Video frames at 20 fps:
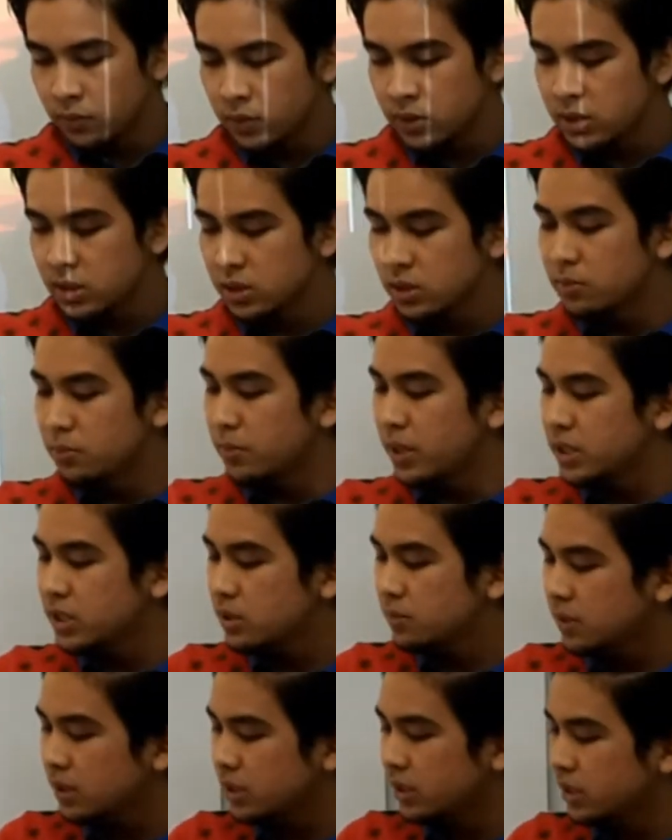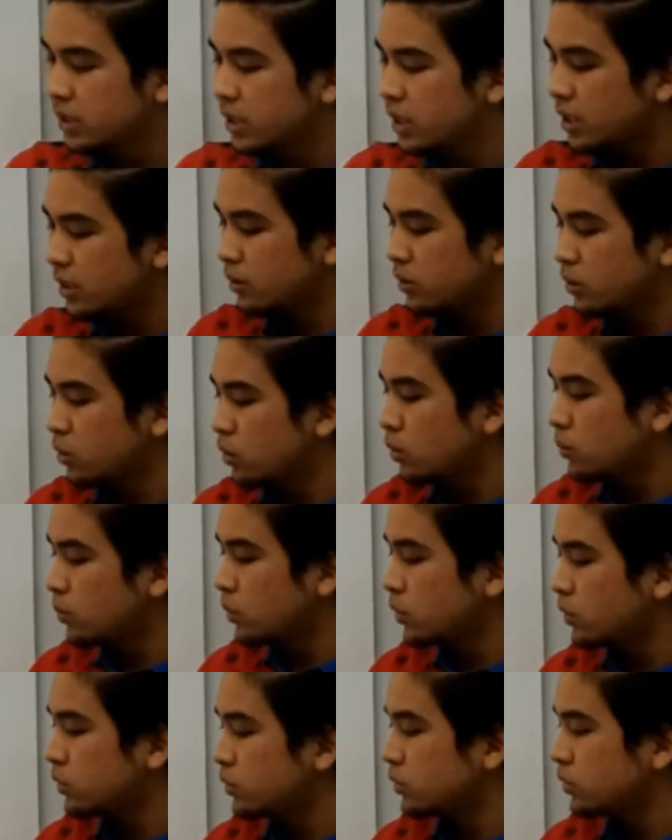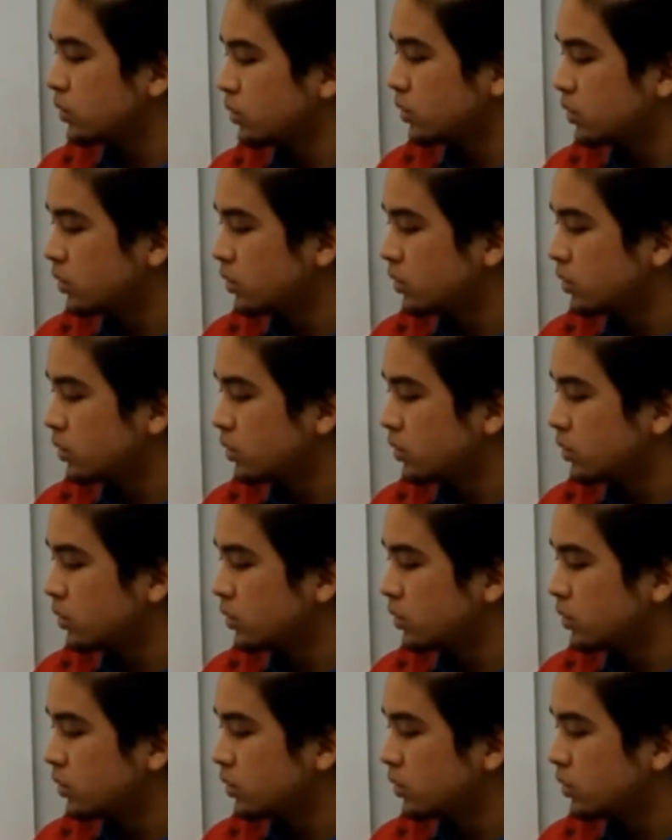With the major market, there are no more